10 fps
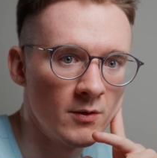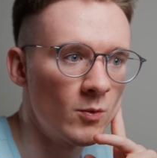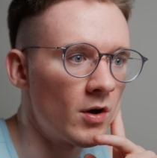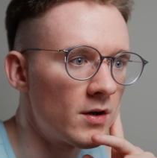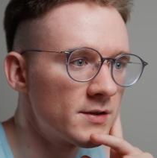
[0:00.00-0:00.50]

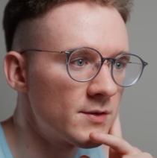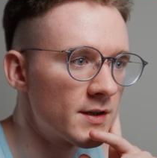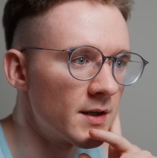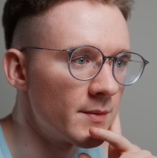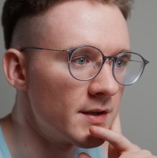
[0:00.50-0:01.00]
We'll also
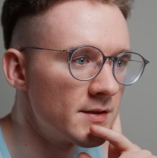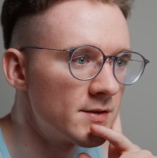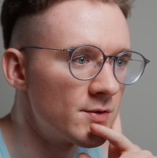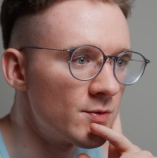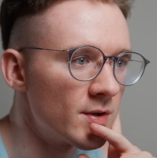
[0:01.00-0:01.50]
come
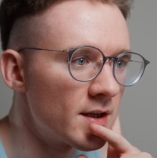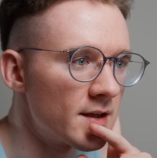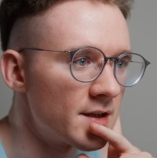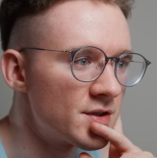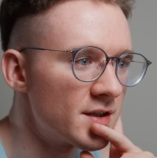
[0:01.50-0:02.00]
into
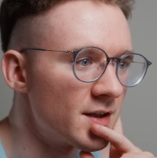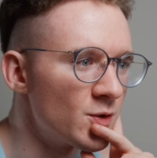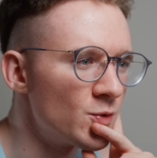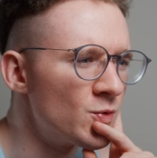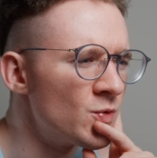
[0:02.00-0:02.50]
halation and
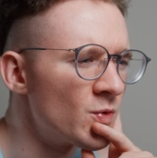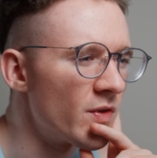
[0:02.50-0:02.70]
ooh,